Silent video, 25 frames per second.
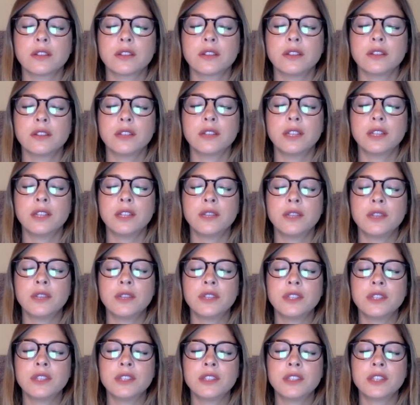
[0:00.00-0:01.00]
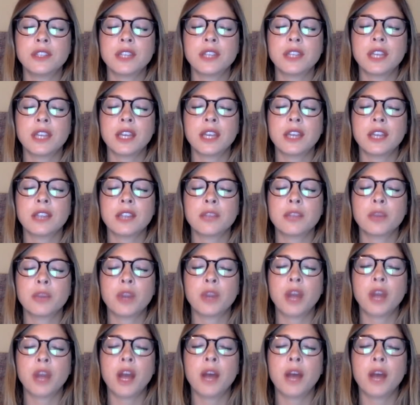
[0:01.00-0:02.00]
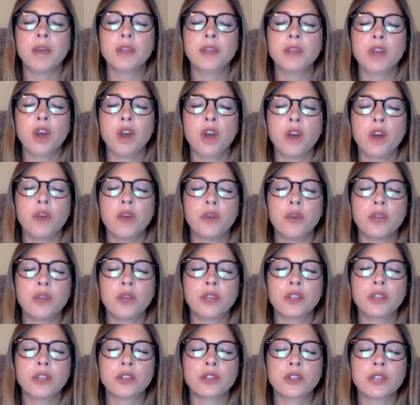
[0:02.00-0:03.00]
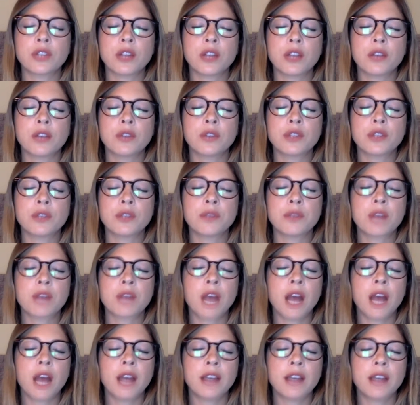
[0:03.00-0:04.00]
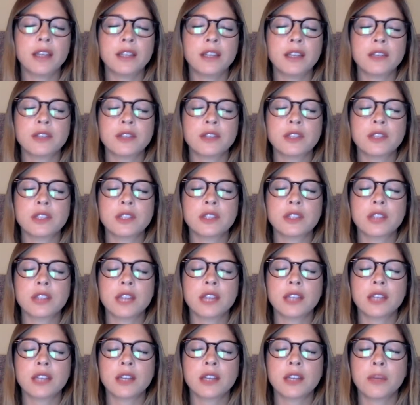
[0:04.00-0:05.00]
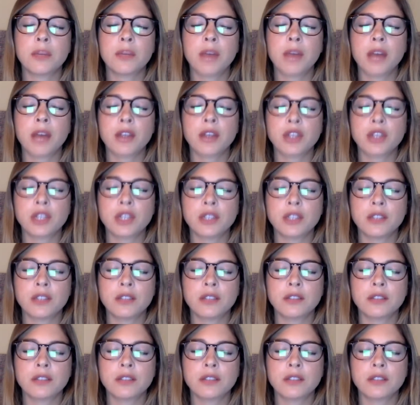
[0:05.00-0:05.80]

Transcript: And if this is the case, perhaps offering yourself some kindness and compassion.